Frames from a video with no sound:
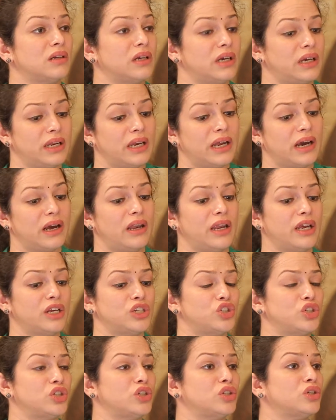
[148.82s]

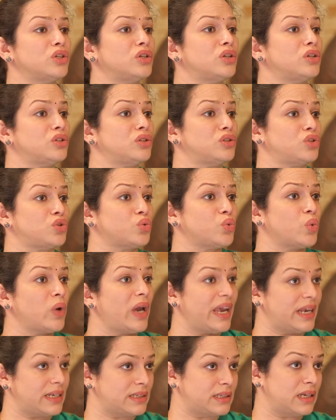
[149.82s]
inhalation to
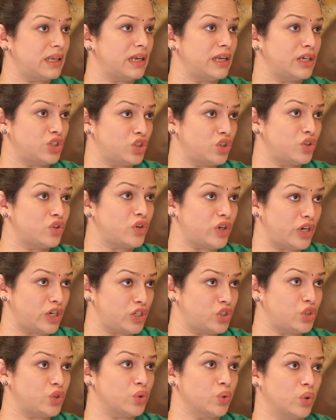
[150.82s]
exhalation
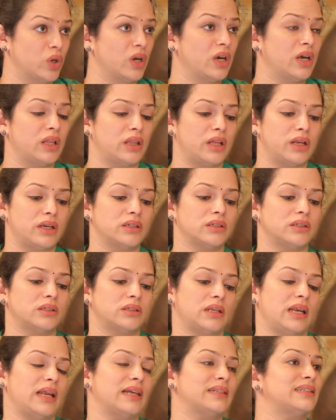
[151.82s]
ratio. That
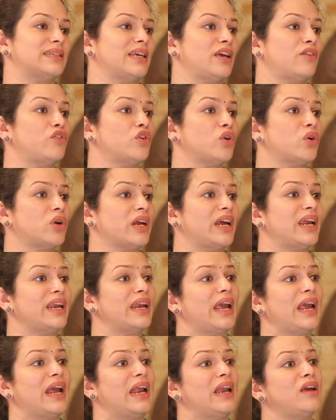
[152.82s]
is, let's say if you're
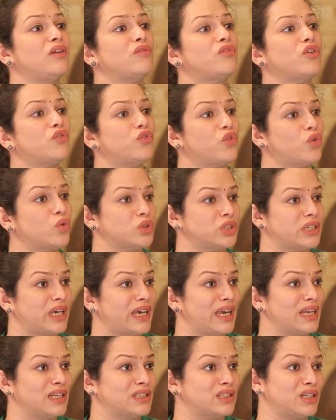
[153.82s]
inhaling for 4
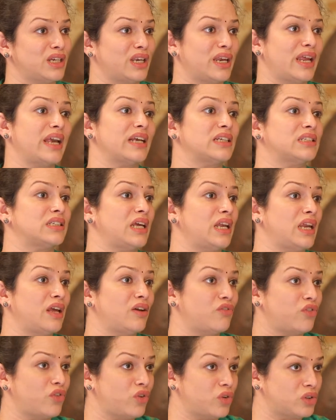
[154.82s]
seconds and exhaling for